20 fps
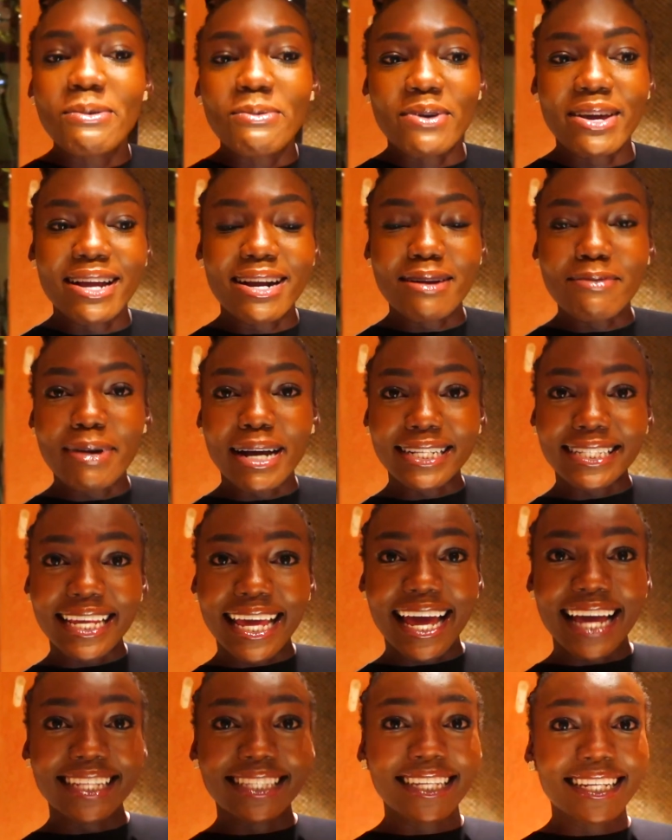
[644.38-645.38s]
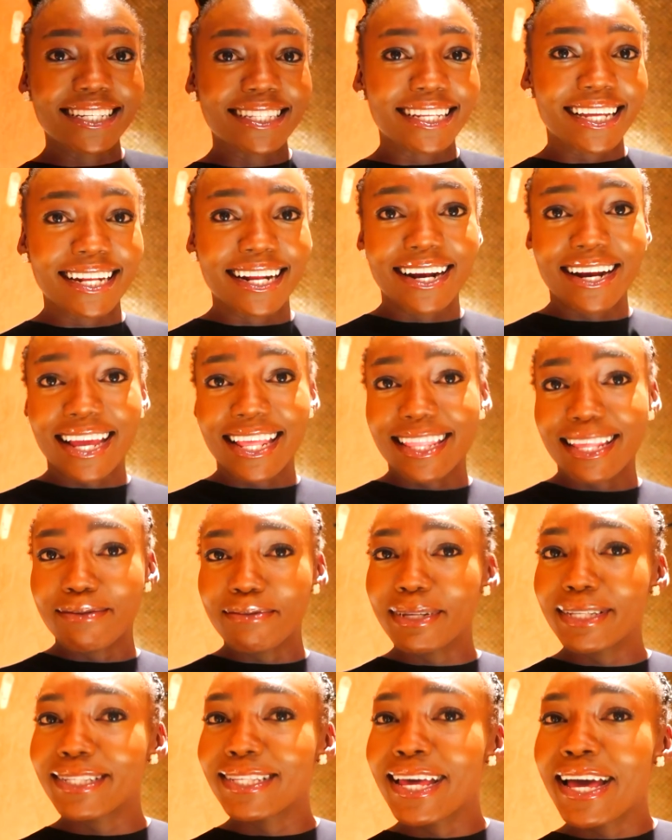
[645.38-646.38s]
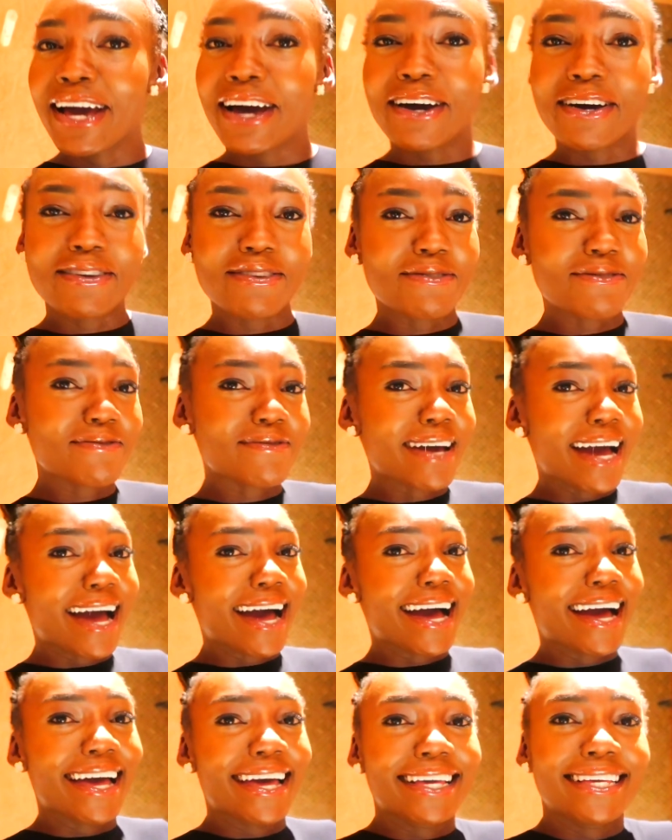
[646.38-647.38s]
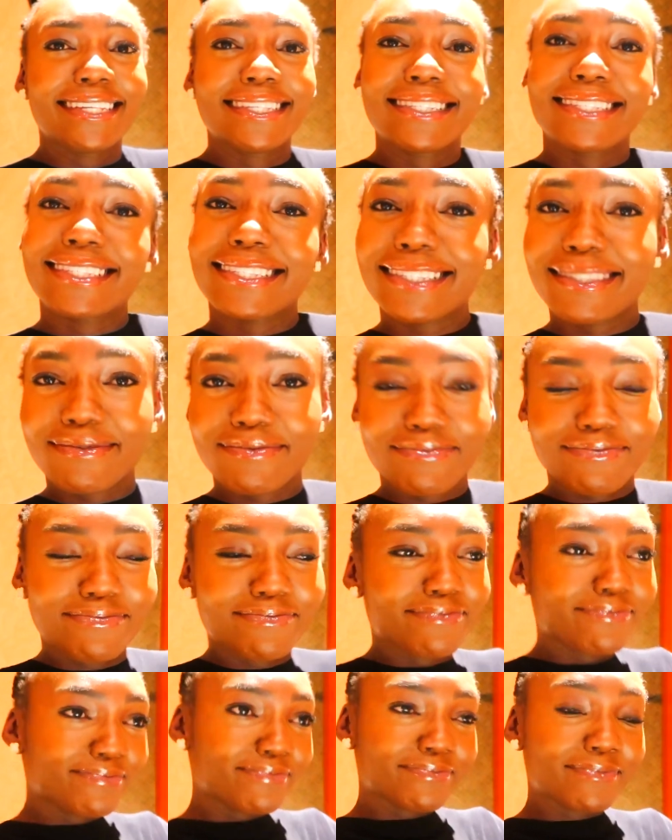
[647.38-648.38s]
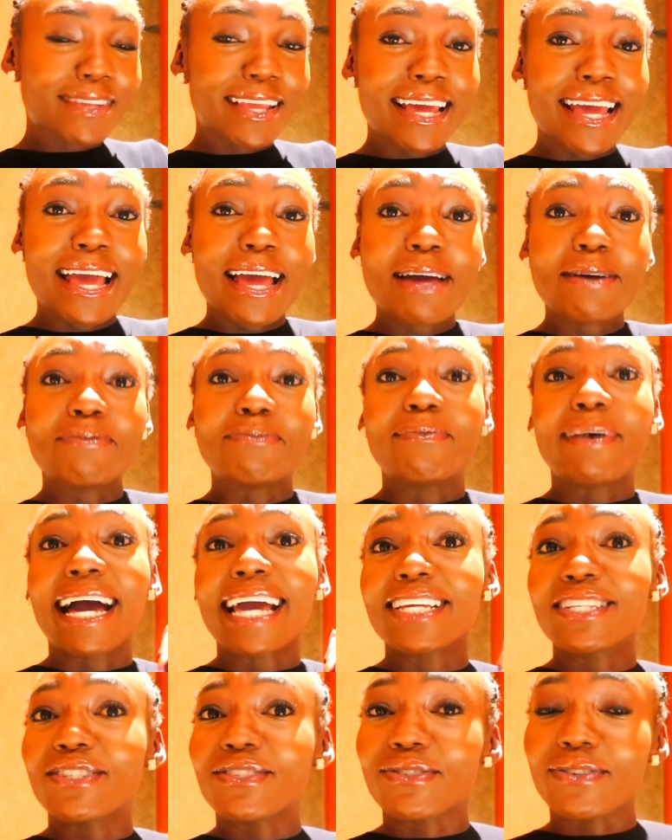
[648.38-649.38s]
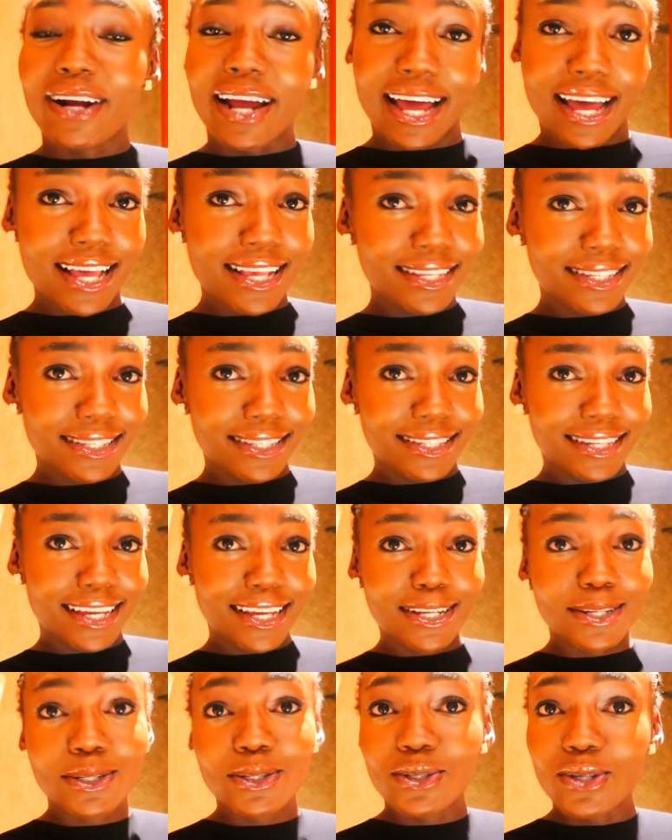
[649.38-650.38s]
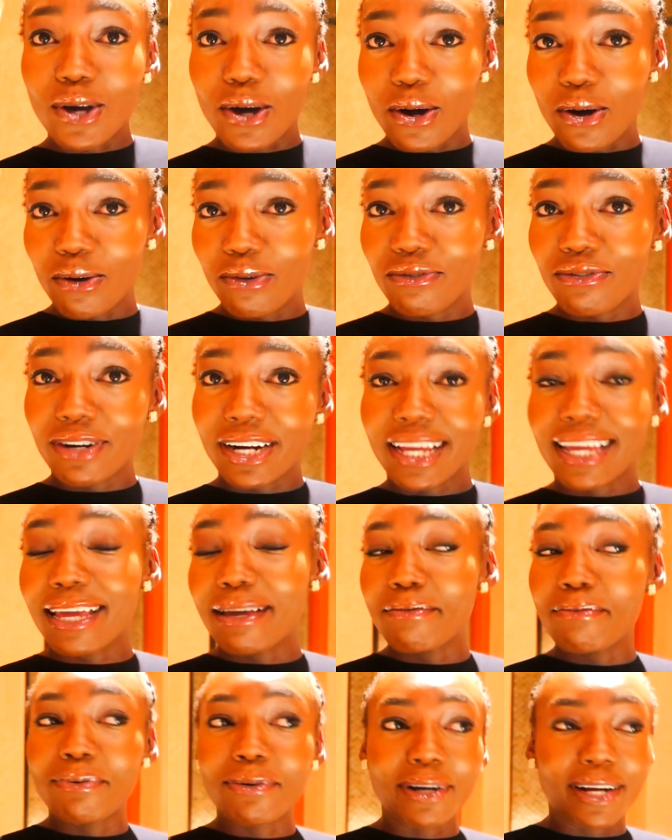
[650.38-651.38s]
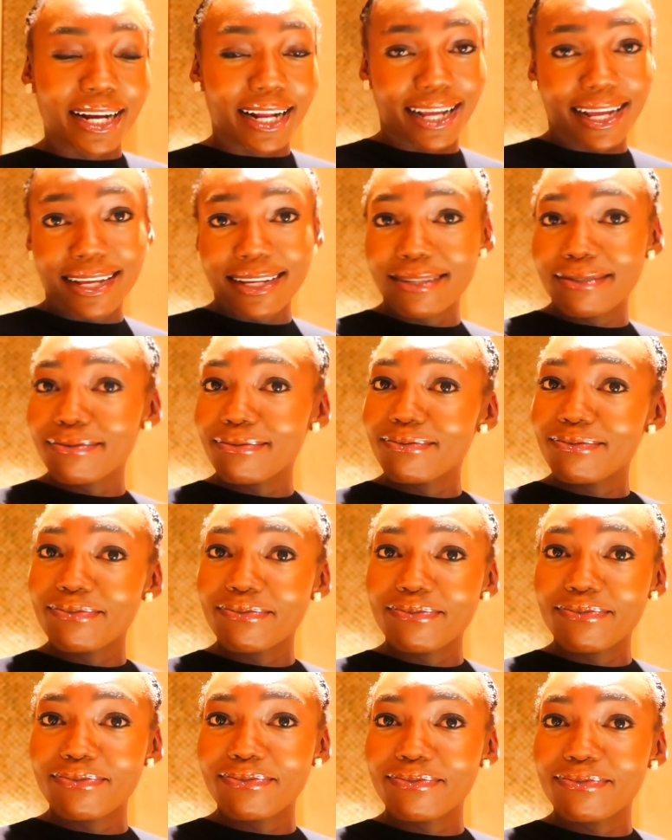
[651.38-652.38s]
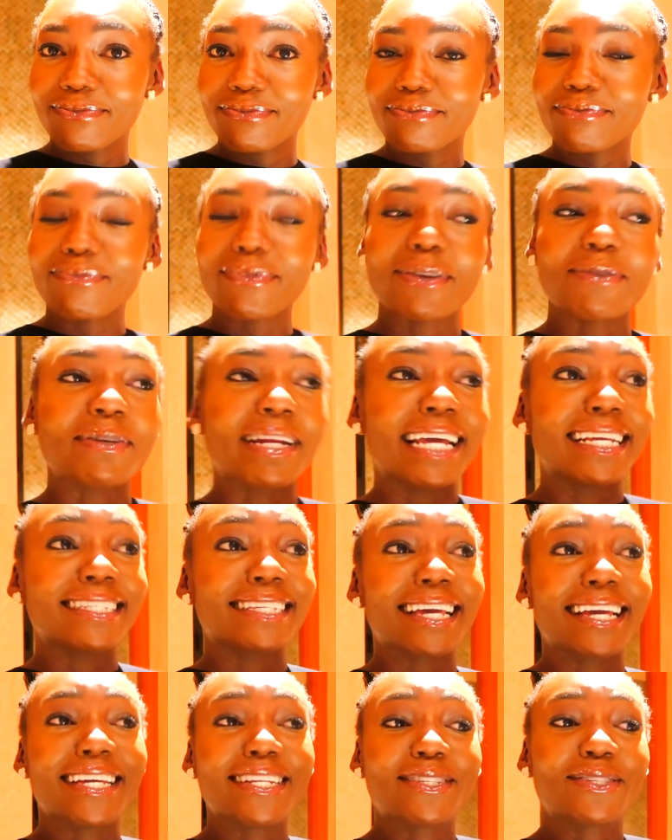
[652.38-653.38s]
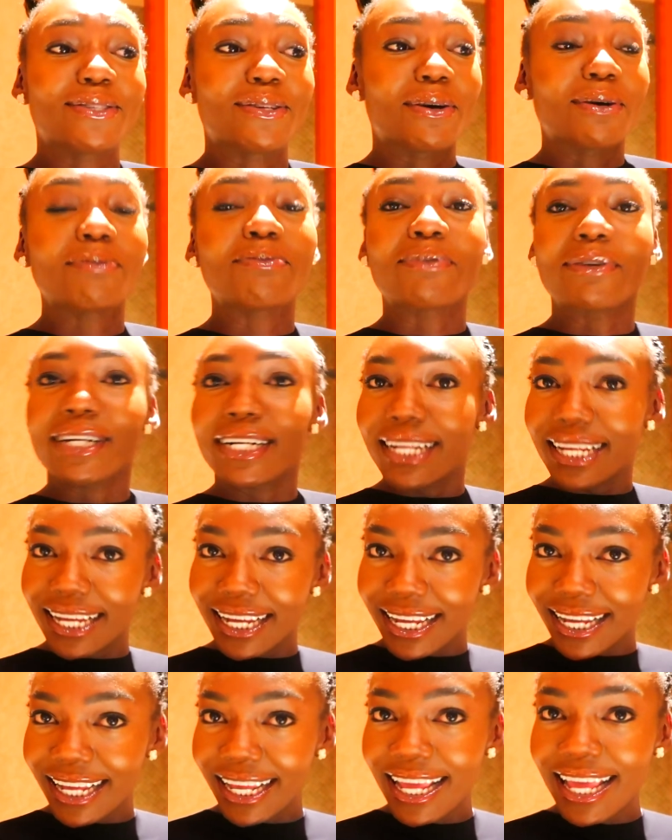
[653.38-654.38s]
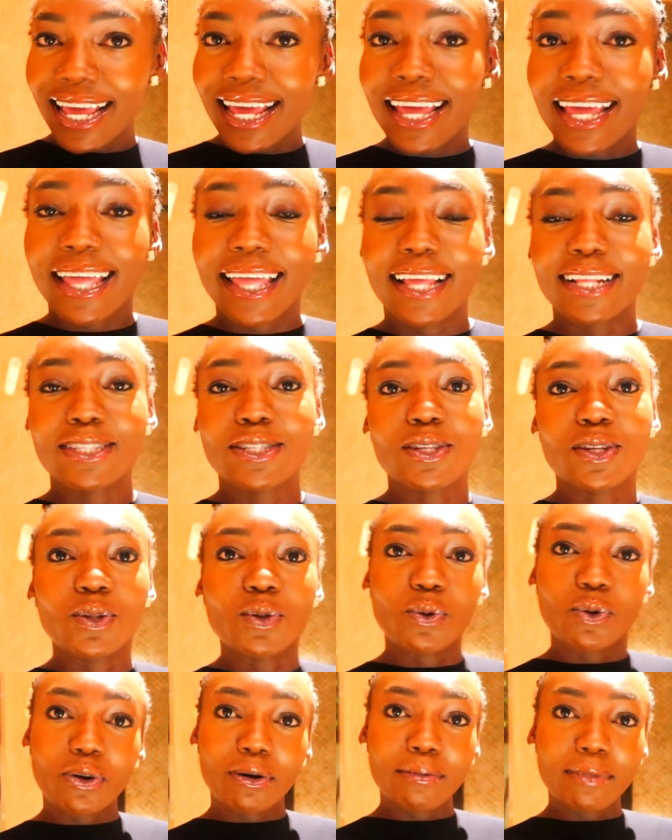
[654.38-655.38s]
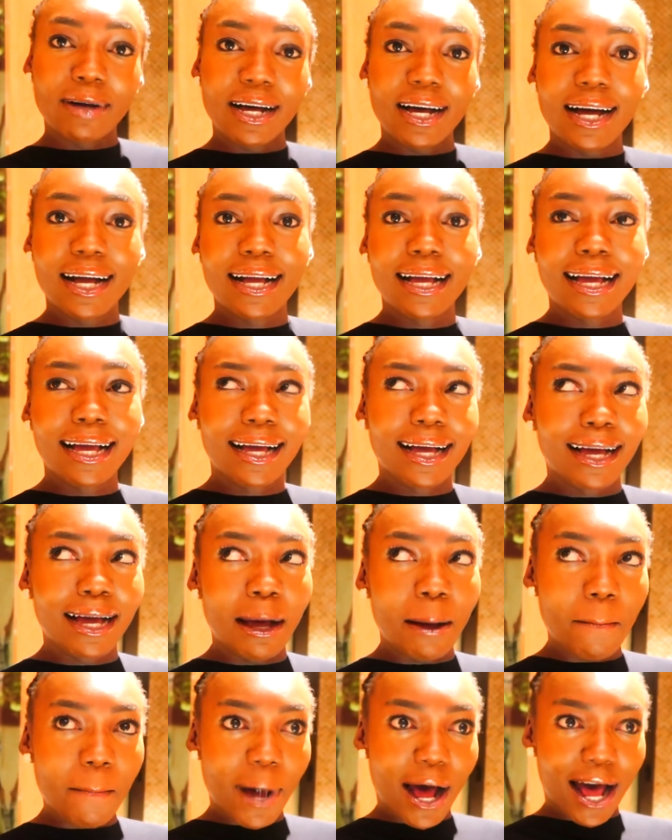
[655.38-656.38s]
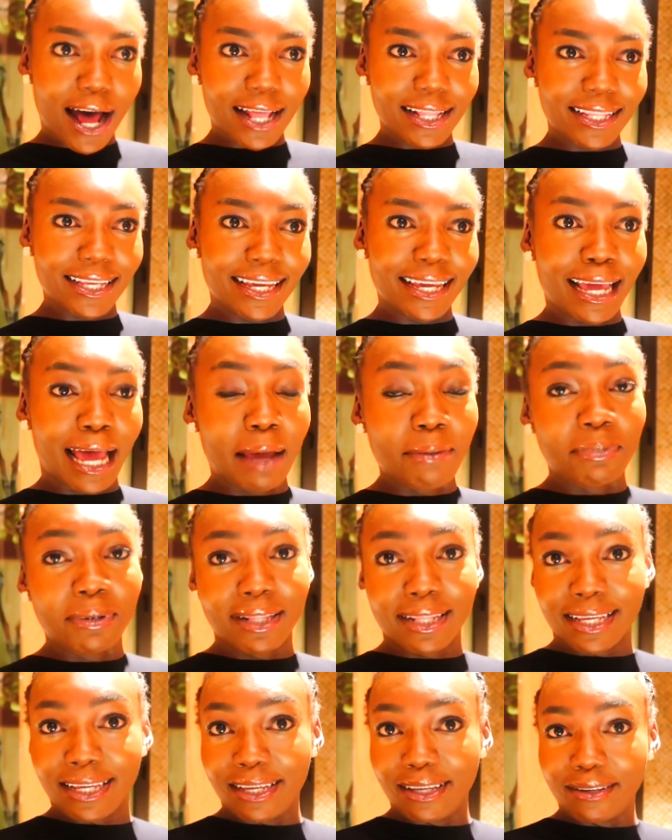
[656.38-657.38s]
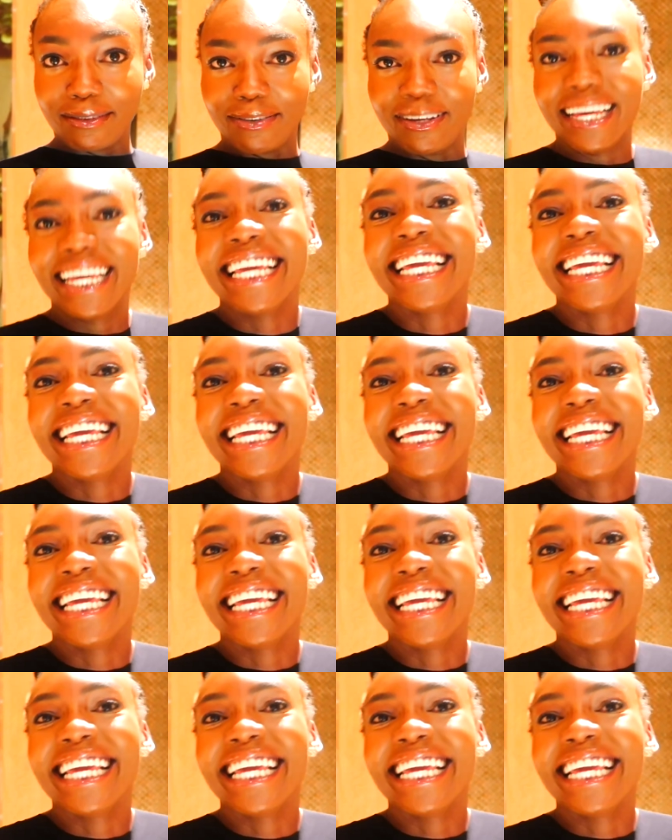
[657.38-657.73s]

We are about to head to dinner, and let me tell you guys, my dress is so freaking pretty. When I say it's so pretty, it's Norma Kamali, I believe.